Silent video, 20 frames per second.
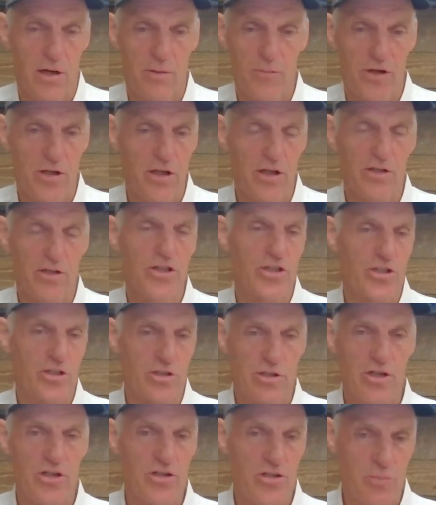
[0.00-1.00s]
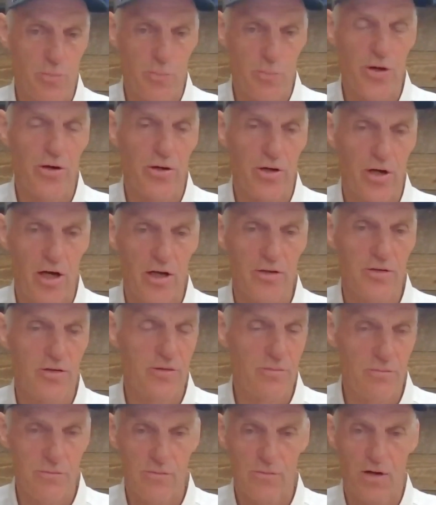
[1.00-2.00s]
I mean, it just disappeared.
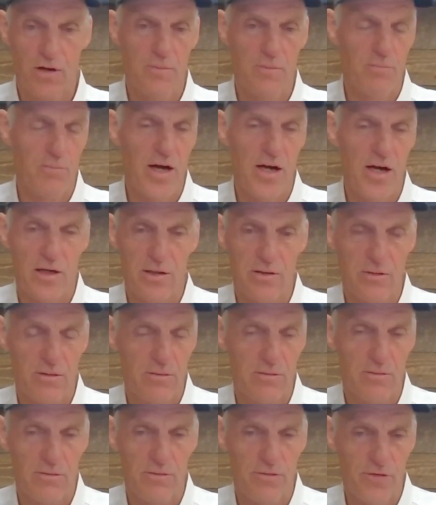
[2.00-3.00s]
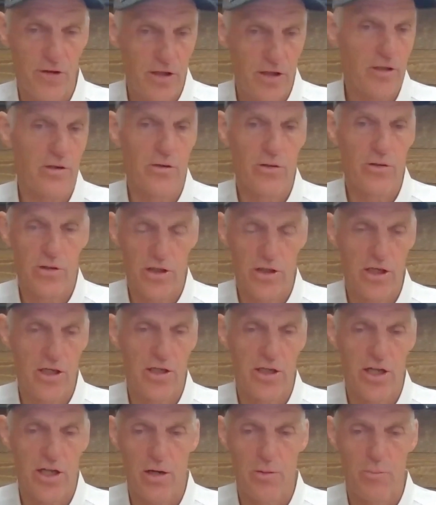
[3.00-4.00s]
I'm back feeling good
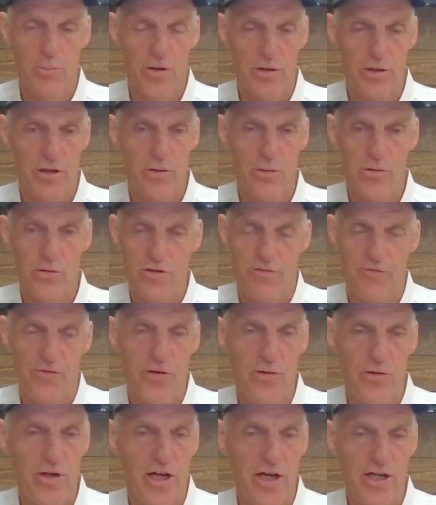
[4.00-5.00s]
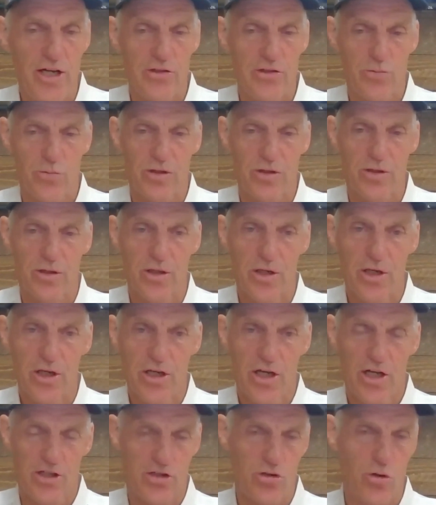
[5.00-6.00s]
again now, but there was a few days when,
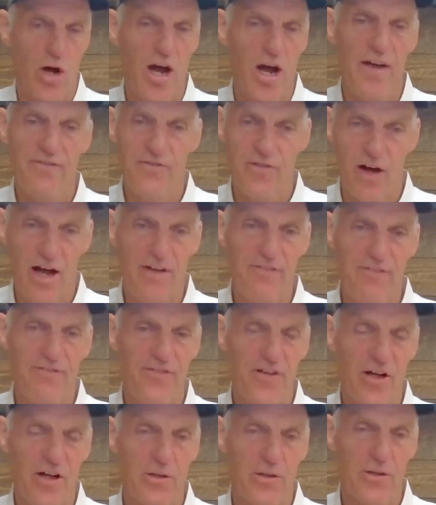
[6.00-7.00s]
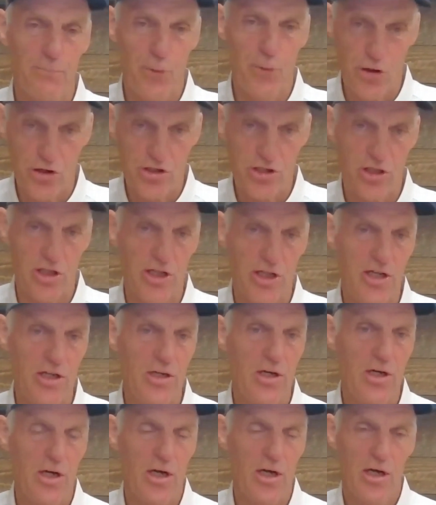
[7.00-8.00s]
and so I've felt it personally.
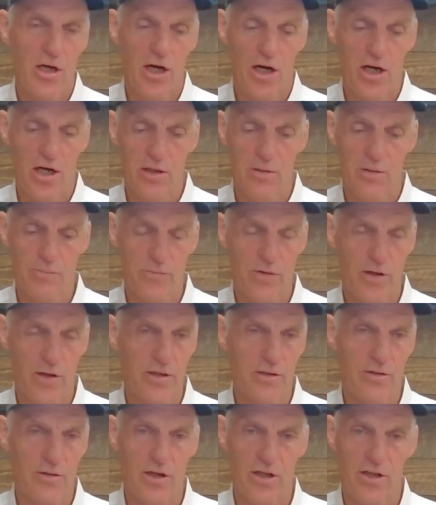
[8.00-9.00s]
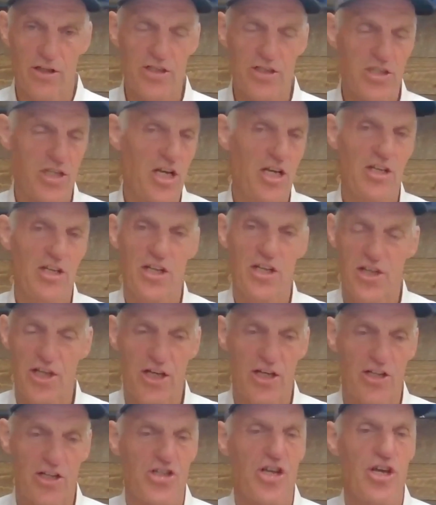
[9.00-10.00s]
And this kidney
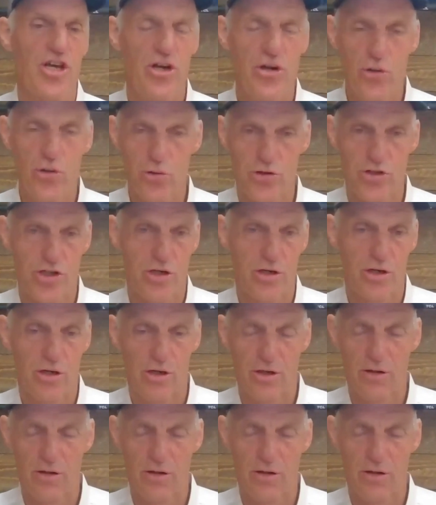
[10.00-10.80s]
thing is huge.